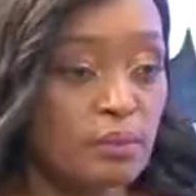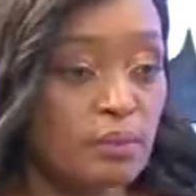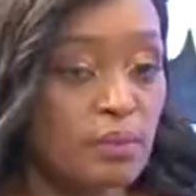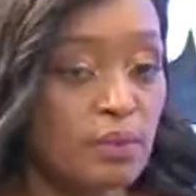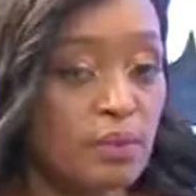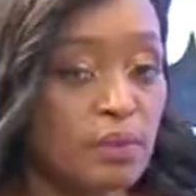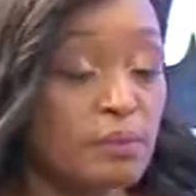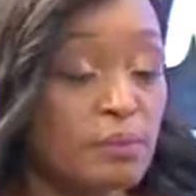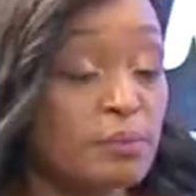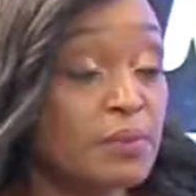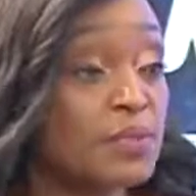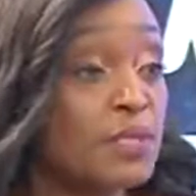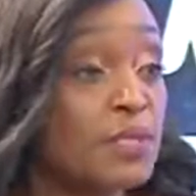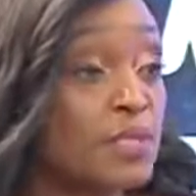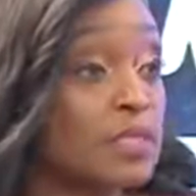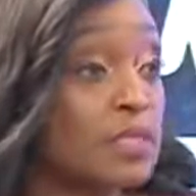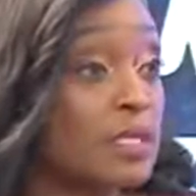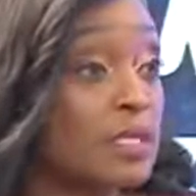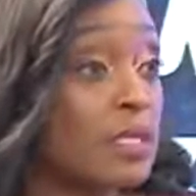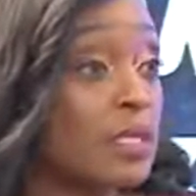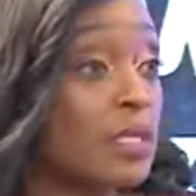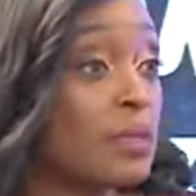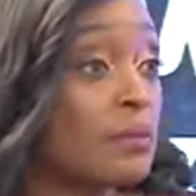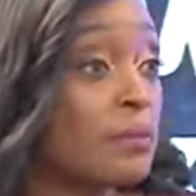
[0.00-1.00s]

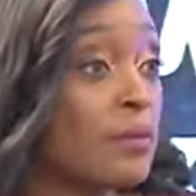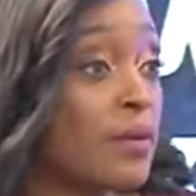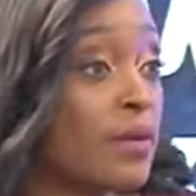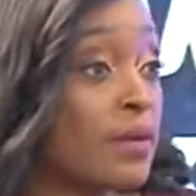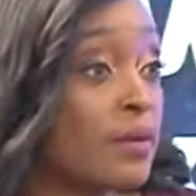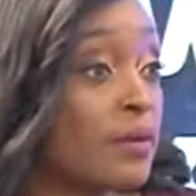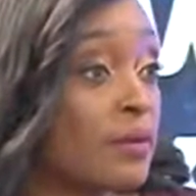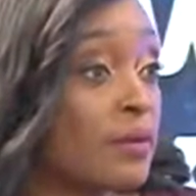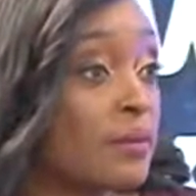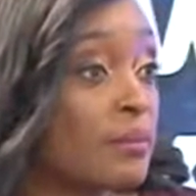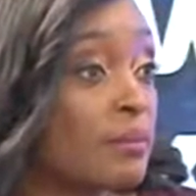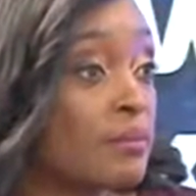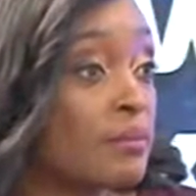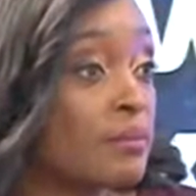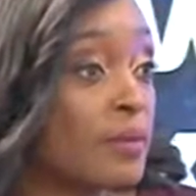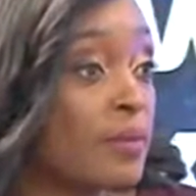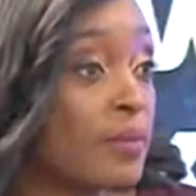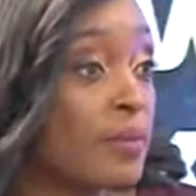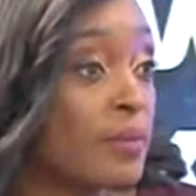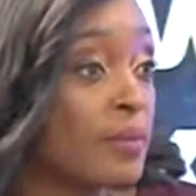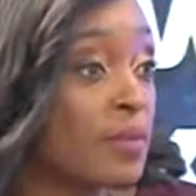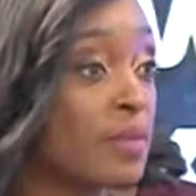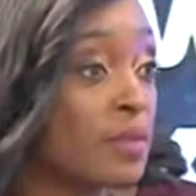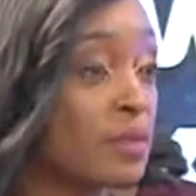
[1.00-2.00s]
representing INBAR,
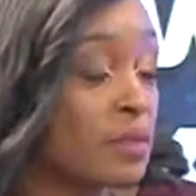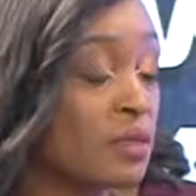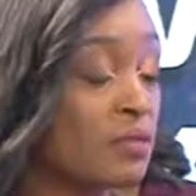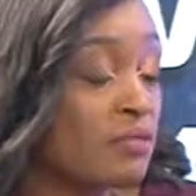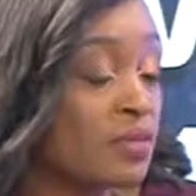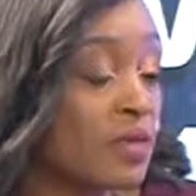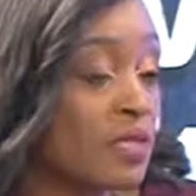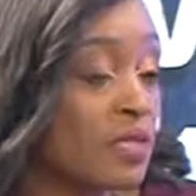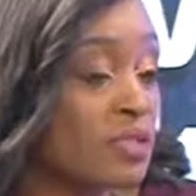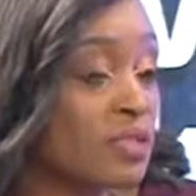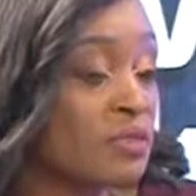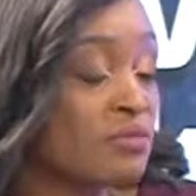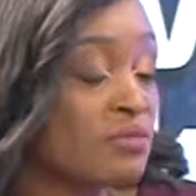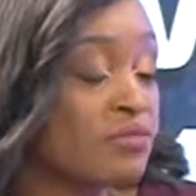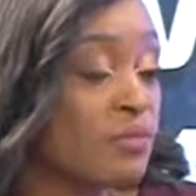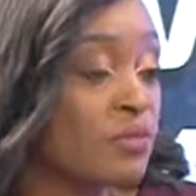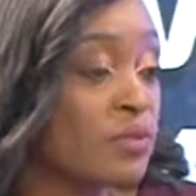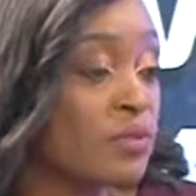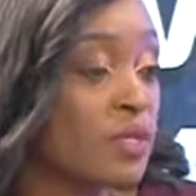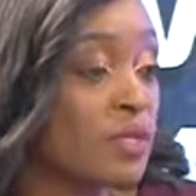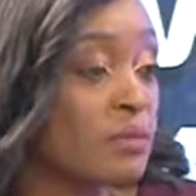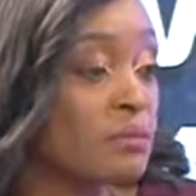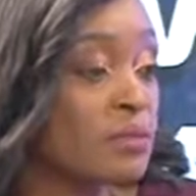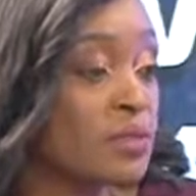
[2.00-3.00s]
probably giving us the
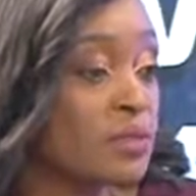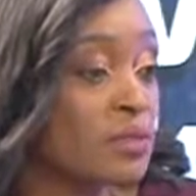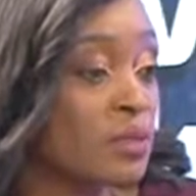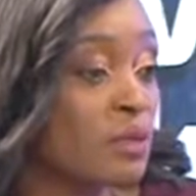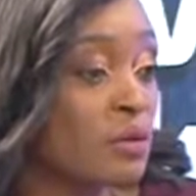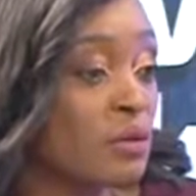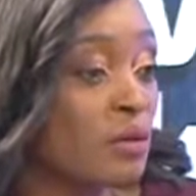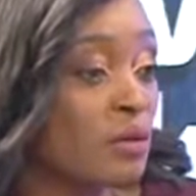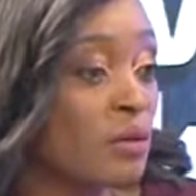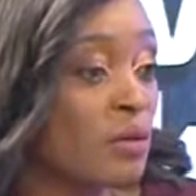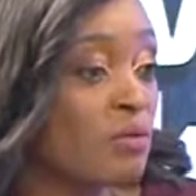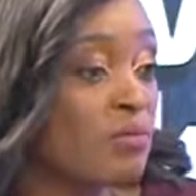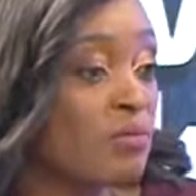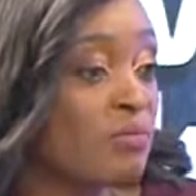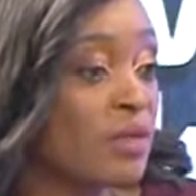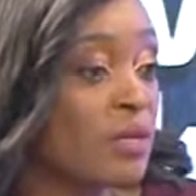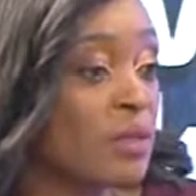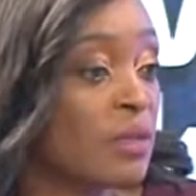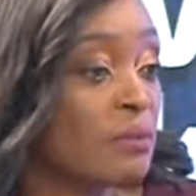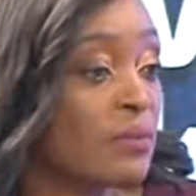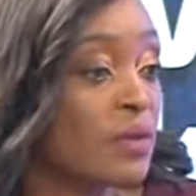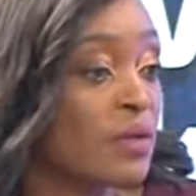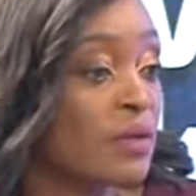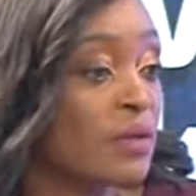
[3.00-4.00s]
full names of
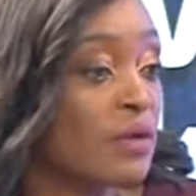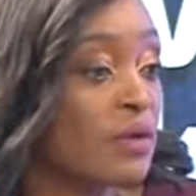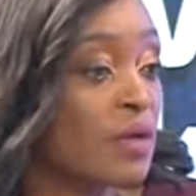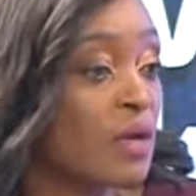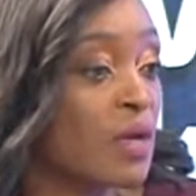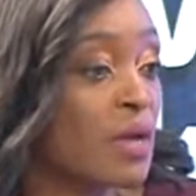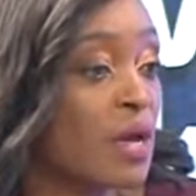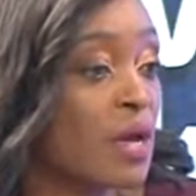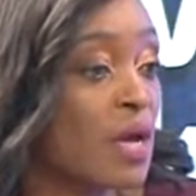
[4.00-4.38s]
INBAR.